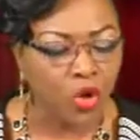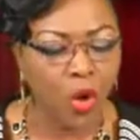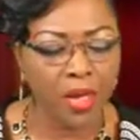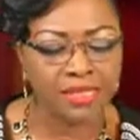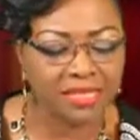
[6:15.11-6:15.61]

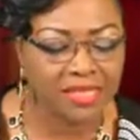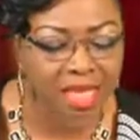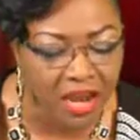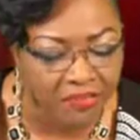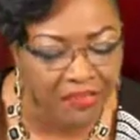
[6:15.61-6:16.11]
or
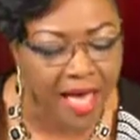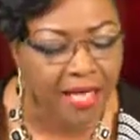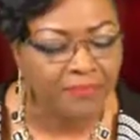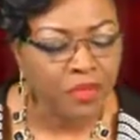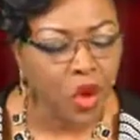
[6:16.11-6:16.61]

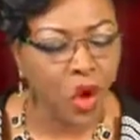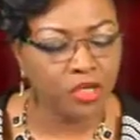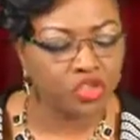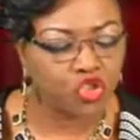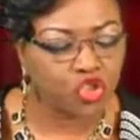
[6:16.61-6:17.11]
silver
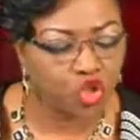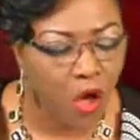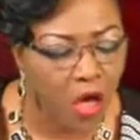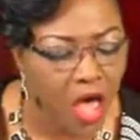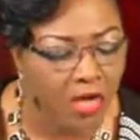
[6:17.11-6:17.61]
or
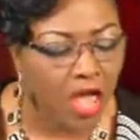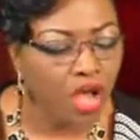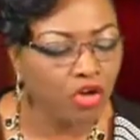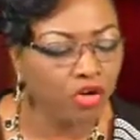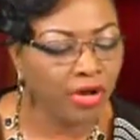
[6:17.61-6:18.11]
stone
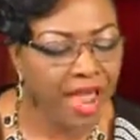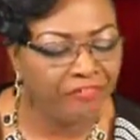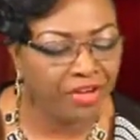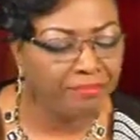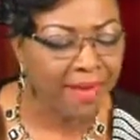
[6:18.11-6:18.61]

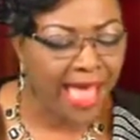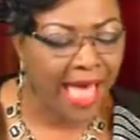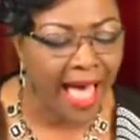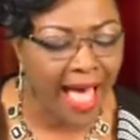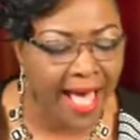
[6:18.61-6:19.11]
graven by
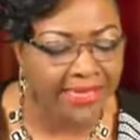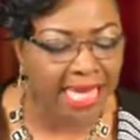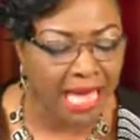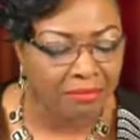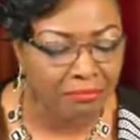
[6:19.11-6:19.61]
art
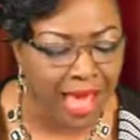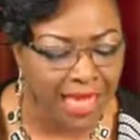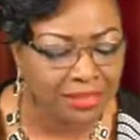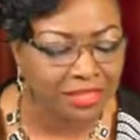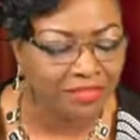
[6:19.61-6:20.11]
and
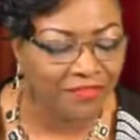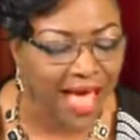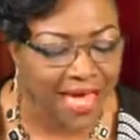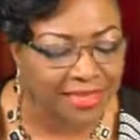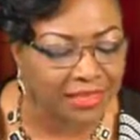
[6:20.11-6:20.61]
man's
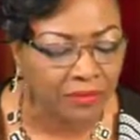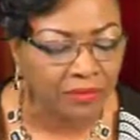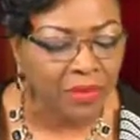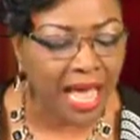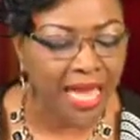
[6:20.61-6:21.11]
device.
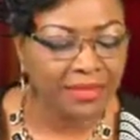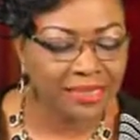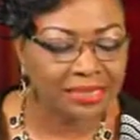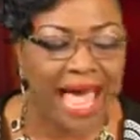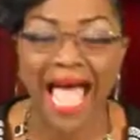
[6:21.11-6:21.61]
And
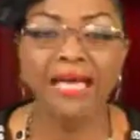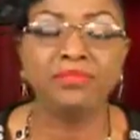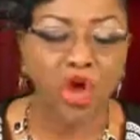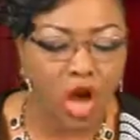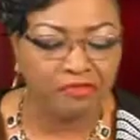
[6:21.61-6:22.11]
the
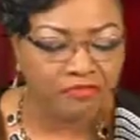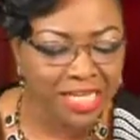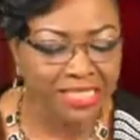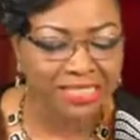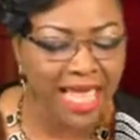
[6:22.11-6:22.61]
times of
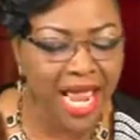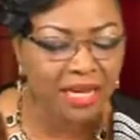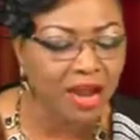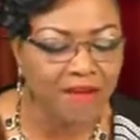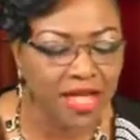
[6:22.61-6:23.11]
this
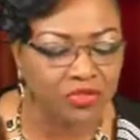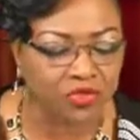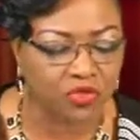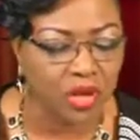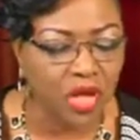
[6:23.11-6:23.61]

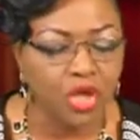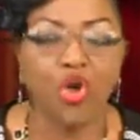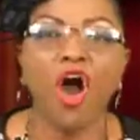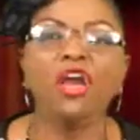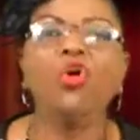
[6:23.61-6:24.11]
ignorance
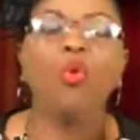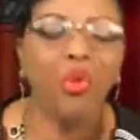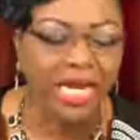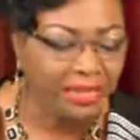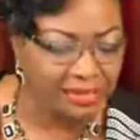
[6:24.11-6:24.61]
God
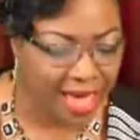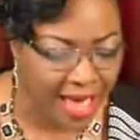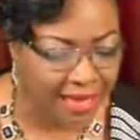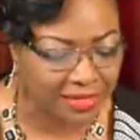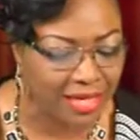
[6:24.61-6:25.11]
winked
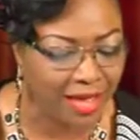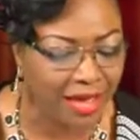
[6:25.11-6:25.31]
at,